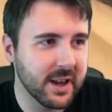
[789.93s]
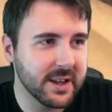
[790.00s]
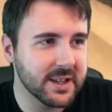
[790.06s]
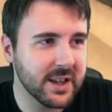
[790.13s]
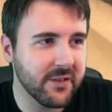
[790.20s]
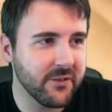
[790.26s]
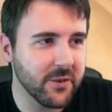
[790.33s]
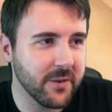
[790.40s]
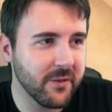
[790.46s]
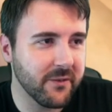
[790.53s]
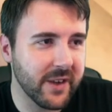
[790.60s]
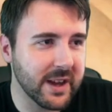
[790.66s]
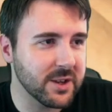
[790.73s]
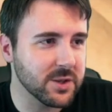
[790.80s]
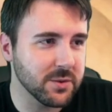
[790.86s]
different
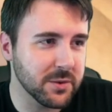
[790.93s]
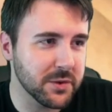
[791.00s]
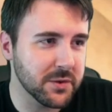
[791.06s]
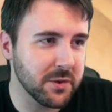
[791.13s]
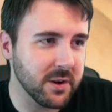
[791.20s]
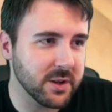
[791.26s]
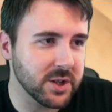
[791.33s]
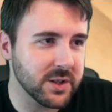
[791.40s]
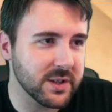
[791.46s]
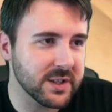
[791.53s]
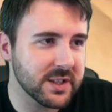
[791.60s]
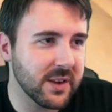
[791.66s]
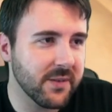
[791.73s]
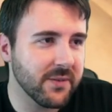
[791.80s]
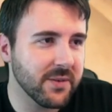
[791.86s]
facial structures,
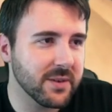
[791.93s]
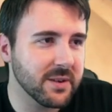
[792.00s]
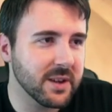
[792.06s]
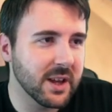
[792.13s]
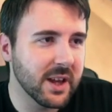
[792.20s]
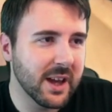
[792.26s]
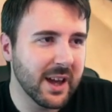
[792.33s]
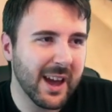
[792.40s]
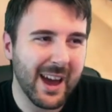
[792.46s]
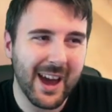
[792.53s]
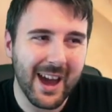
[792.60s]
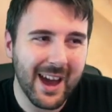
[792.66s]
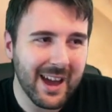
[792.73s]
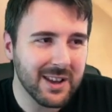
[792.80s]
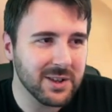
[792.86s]
different
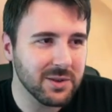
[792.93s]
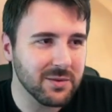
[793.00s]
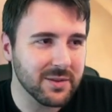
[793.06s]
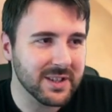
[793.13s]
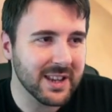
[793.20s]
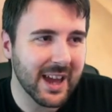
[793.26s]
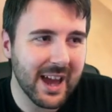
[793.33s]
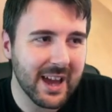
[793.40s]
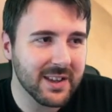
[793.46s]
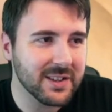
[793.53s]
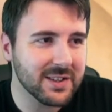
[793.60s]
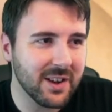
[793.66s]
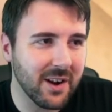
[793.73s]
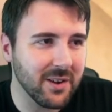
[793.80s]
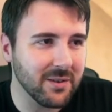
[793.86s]
hairdos and
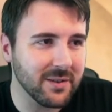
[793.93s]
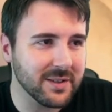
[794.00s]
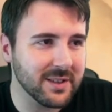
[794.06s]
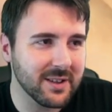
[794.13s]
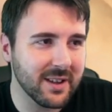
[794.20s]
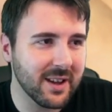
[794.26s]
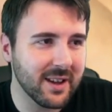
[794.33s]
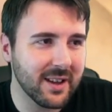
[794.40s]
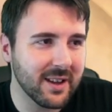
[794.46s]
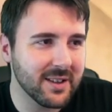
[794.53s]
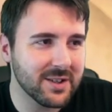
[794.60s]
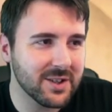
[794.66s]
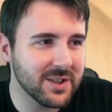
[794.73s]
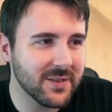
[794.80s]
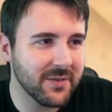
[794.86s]
hairstyles, and
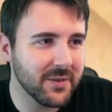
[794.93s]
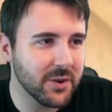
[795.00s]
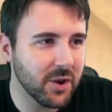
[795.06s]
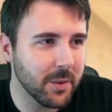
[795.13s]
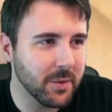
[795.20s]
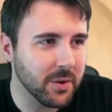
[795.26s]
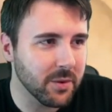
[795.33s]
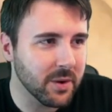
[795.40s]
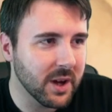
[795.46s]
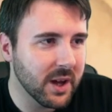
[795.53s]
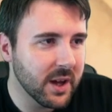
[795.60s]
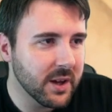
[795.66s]
it's just phenomenal.